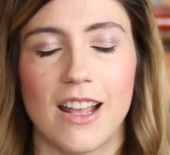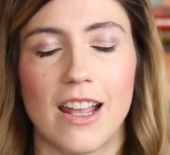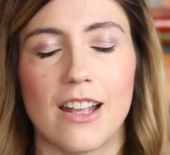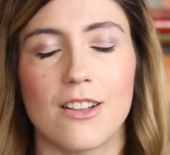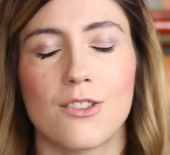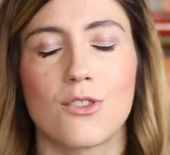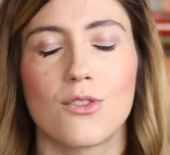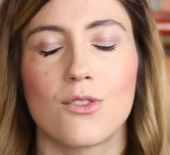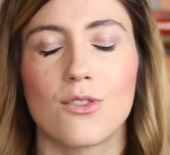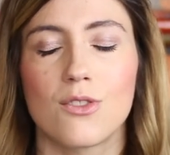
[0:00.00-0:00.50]

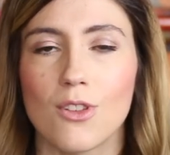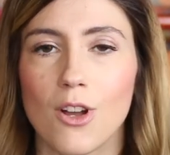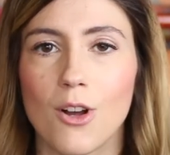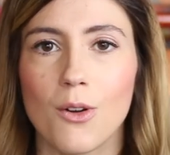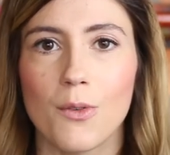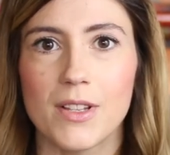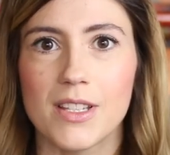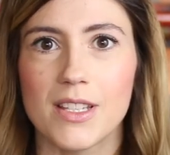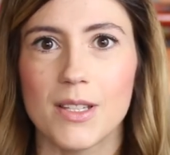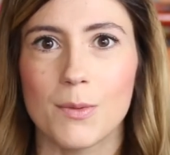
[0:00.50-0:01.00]
it's
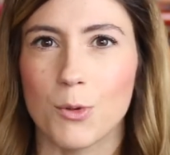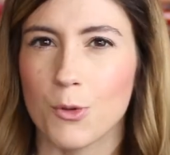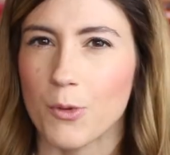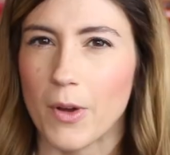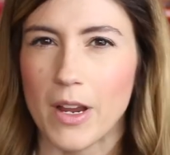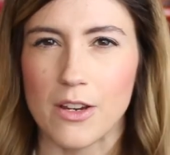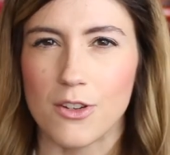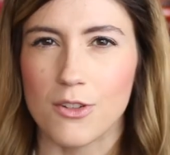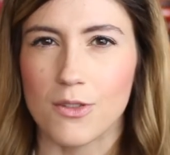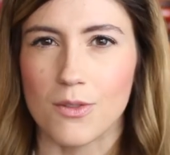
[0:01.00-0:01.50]
so
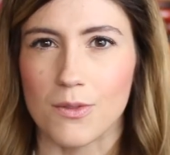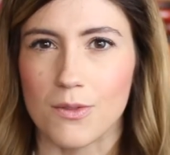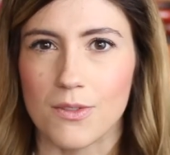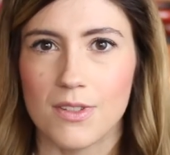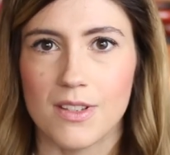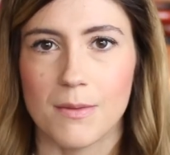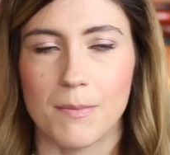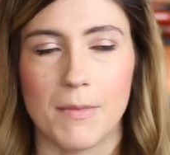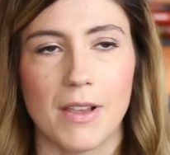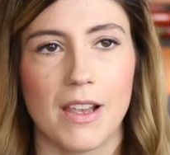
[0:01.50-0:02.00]
inspirational
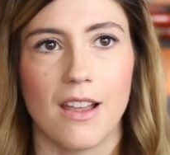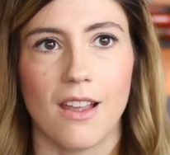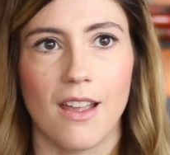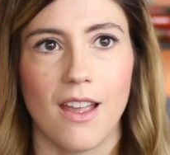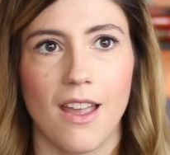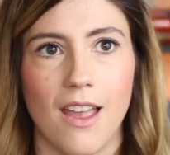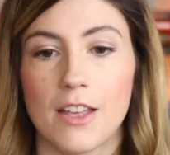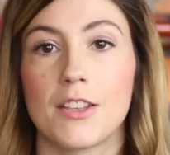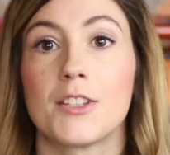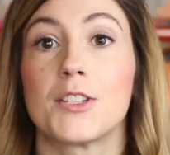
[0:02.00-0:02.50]
to
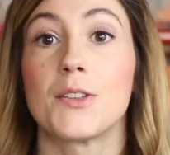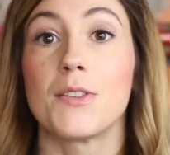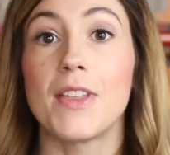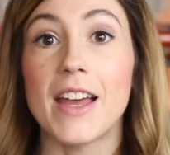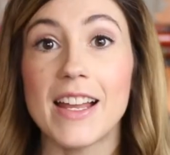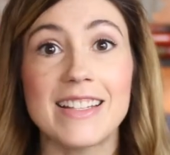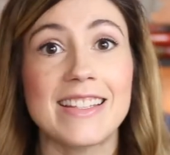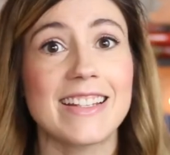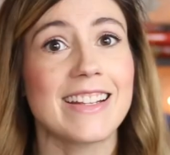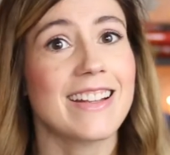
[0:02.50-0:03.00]
me. So
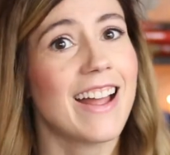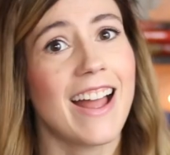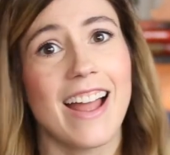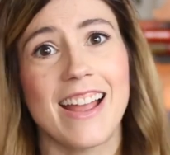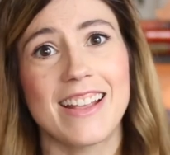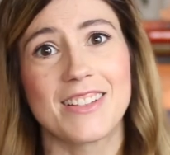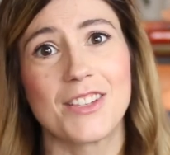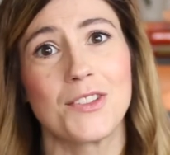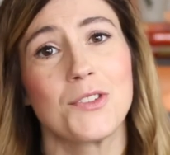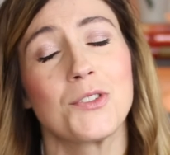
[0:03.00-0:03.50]
that's it,
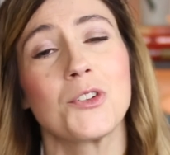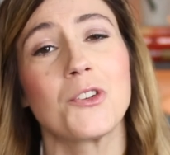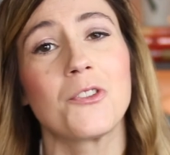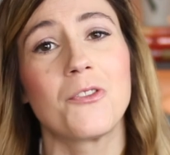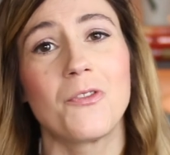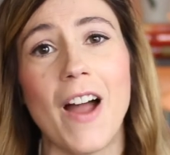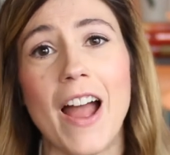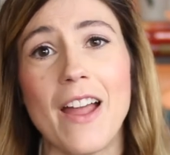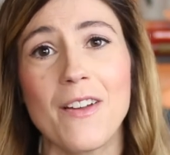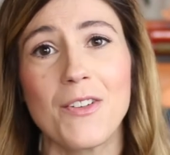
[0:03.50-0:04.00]
guys. Those are
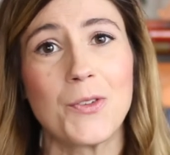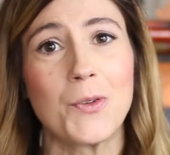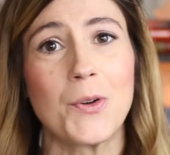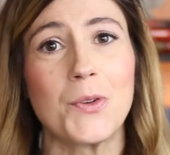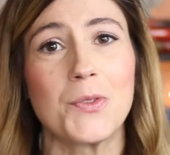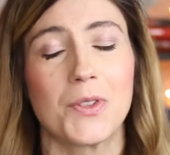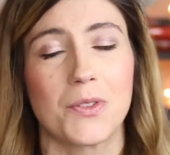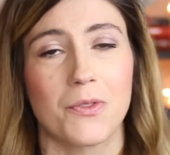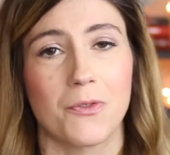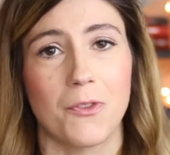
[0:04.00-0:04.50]
5
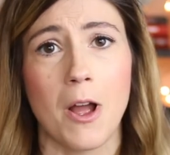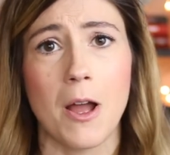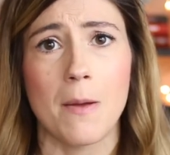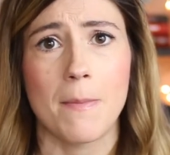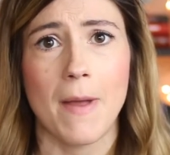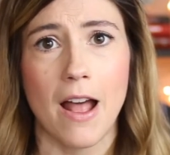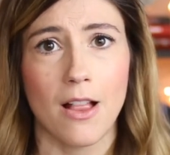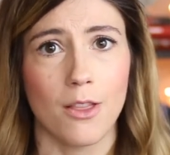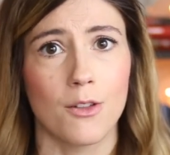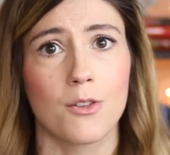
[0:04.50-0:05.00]
quotes
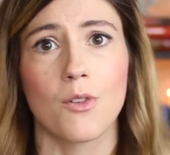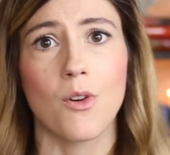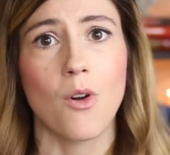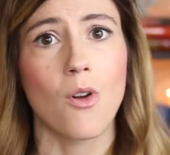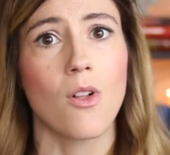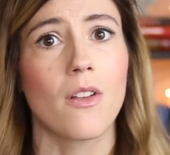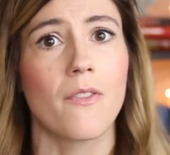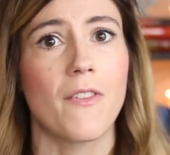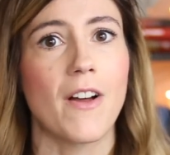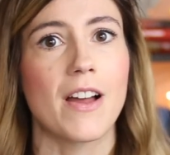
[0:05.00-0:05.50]
from Eleanor
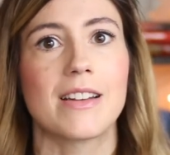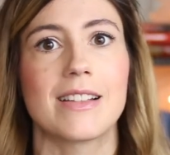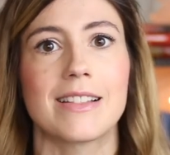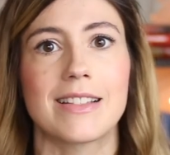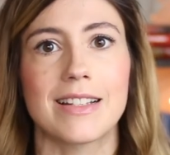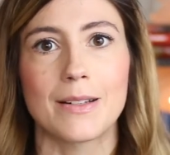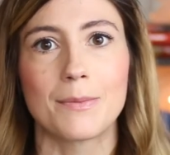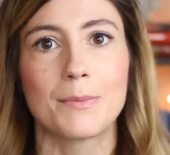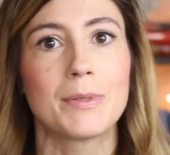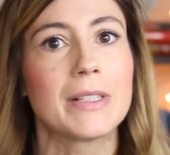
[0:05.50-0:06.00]
Oliphant
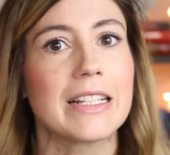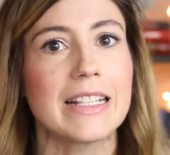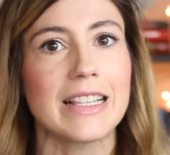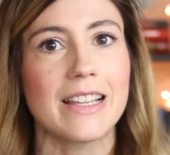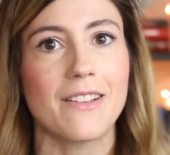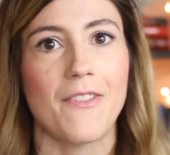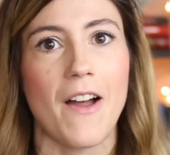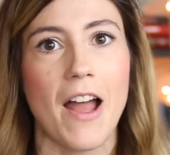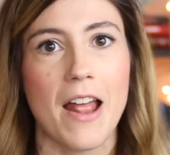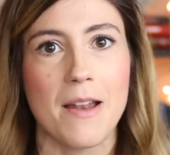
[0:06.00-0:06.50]
is
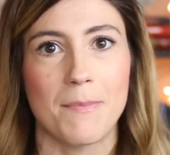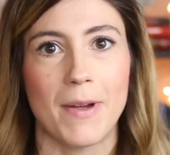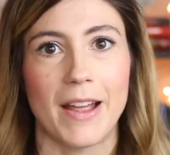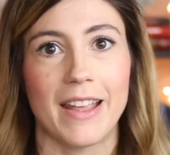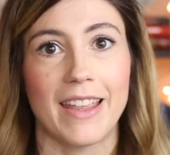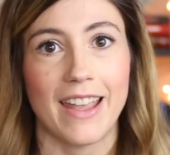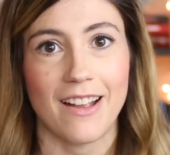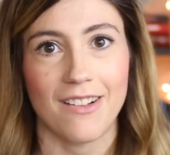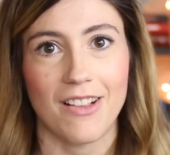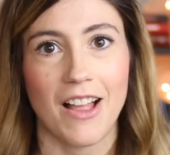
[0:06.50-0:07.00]
Completely Fine
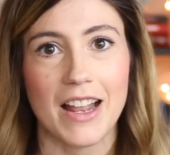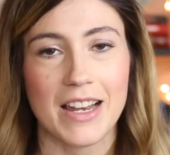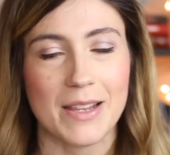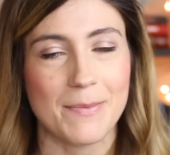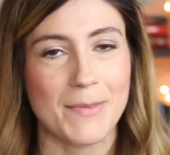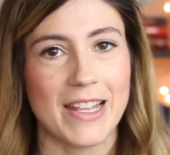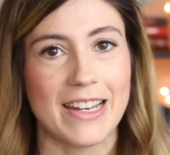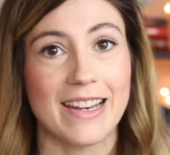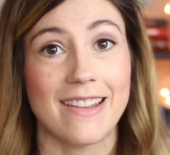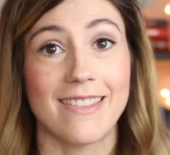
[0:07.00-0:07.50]
by Gail
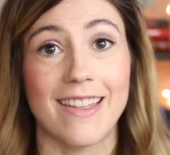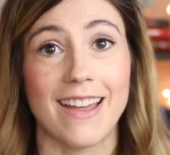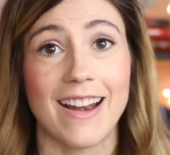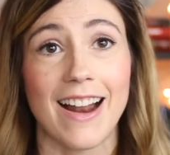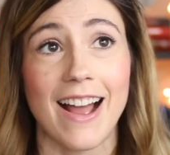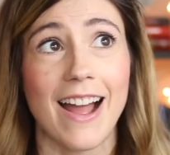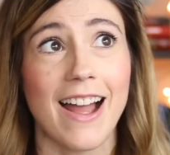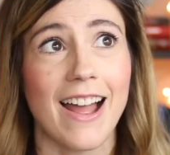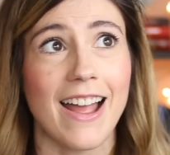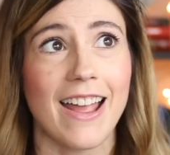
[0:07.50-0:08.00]
Honeyman
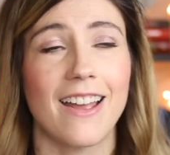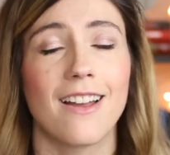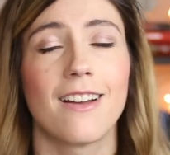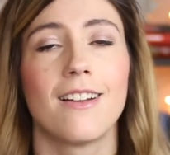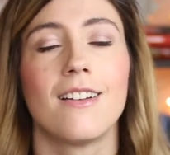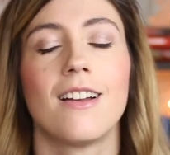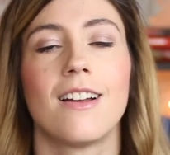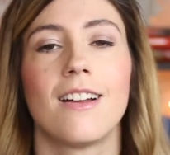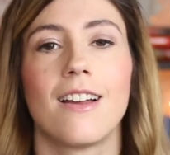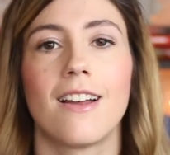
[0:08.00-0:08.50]
that
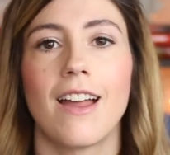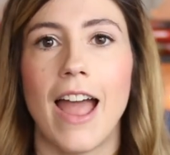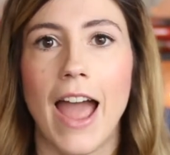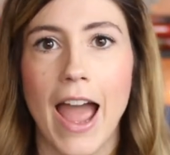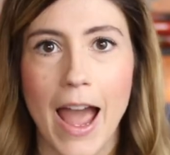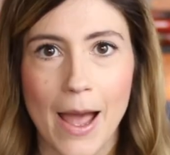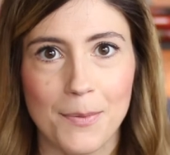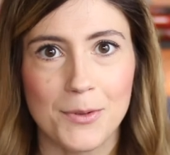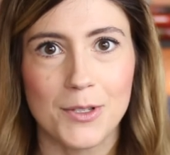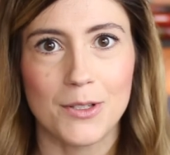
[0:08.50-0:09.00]
I
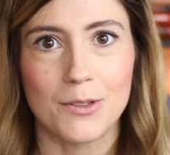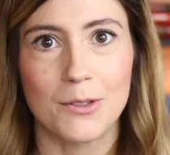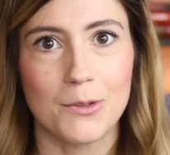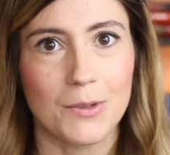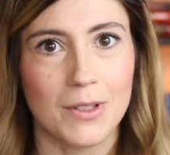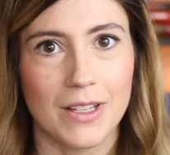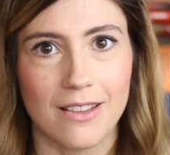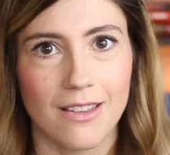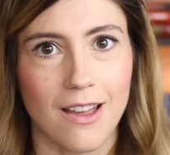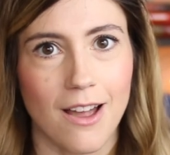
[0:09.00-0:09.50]

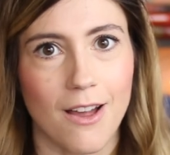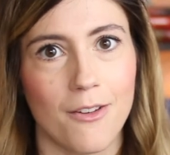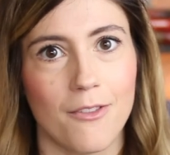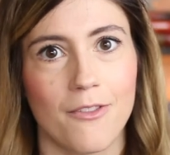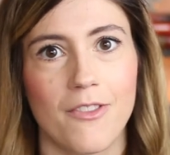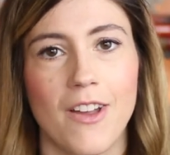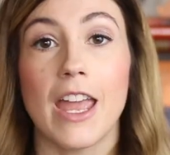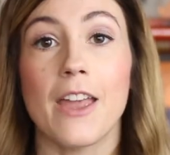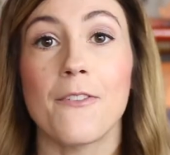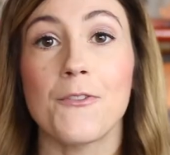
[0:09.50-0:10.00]
absolutely
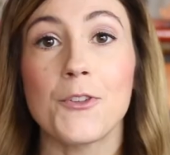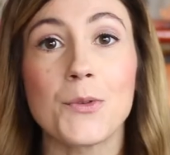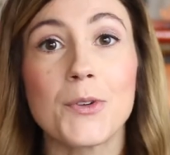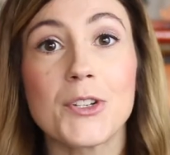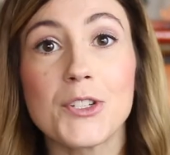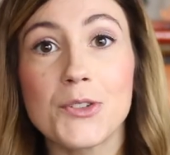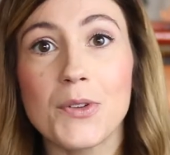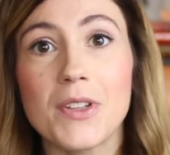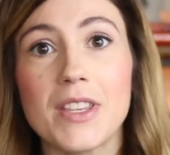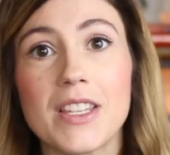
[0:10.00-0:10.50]
love. If you
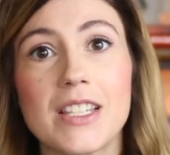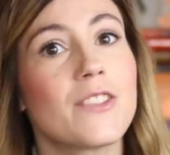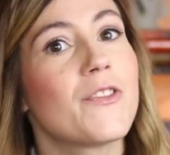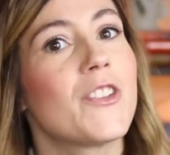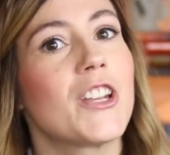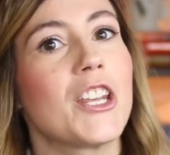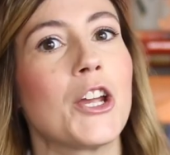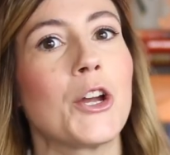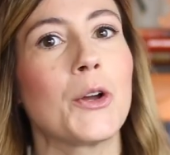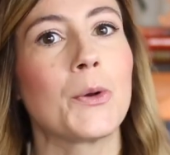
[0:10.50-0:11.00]
enjoy this
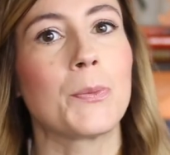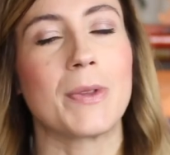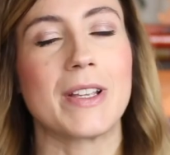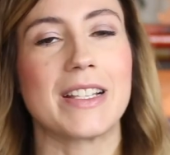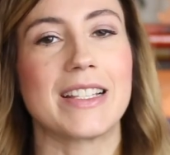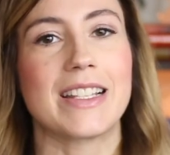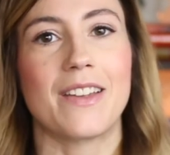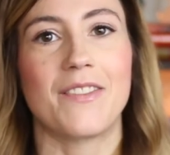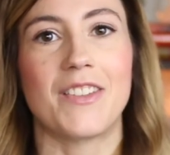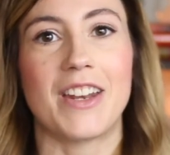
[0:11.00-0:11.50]
video,
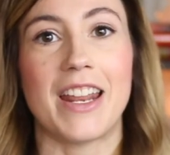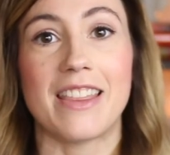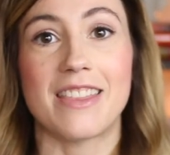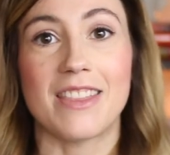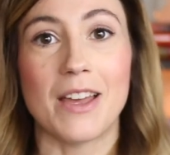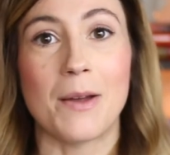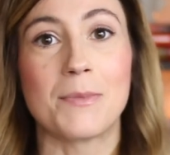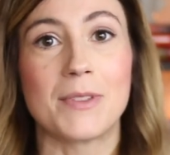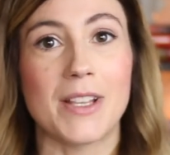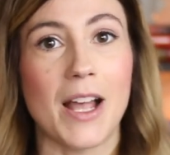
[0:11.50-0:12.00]
please give it a
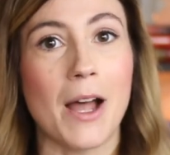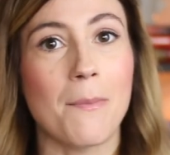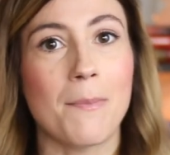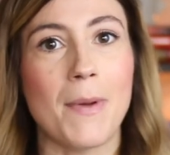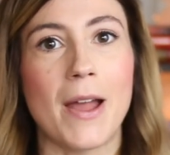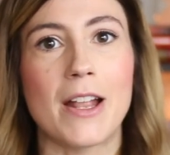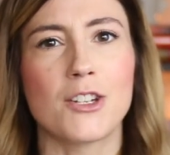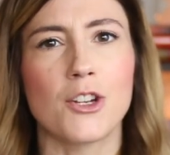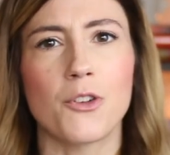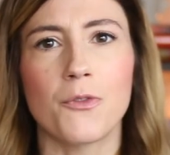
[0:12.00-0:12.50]
thumbs
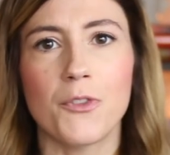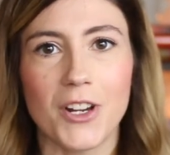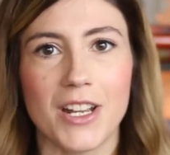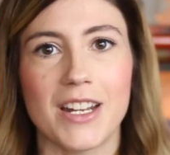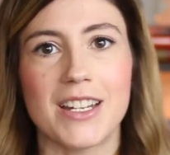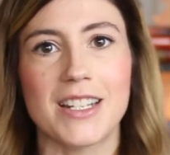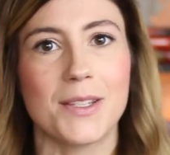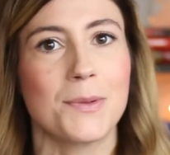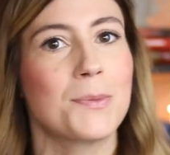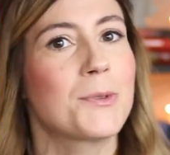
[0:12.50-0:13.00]
up and don't
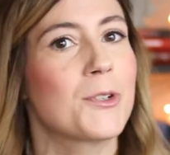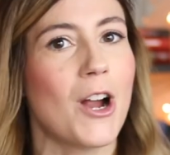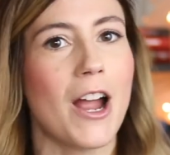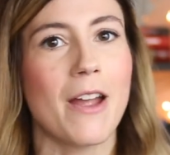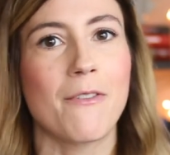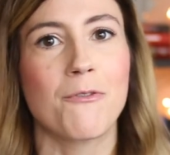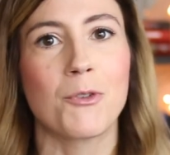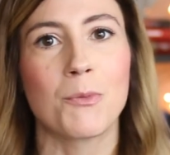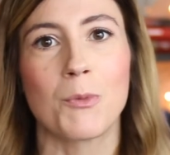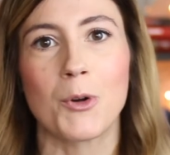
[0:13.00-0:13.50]
forget to
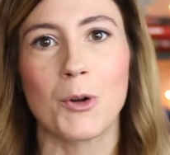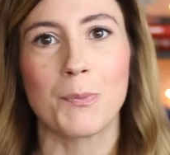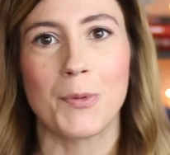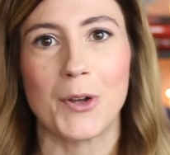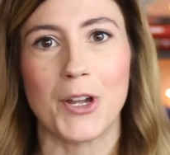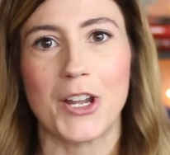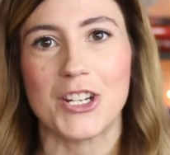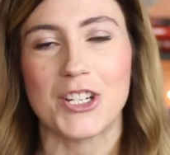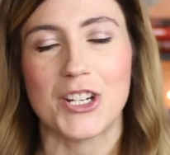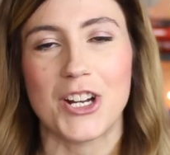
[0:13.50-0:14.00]
subscribe for more
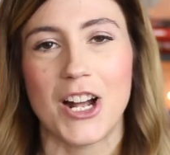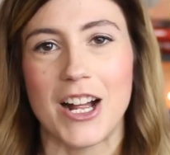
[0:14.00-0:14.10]
bookish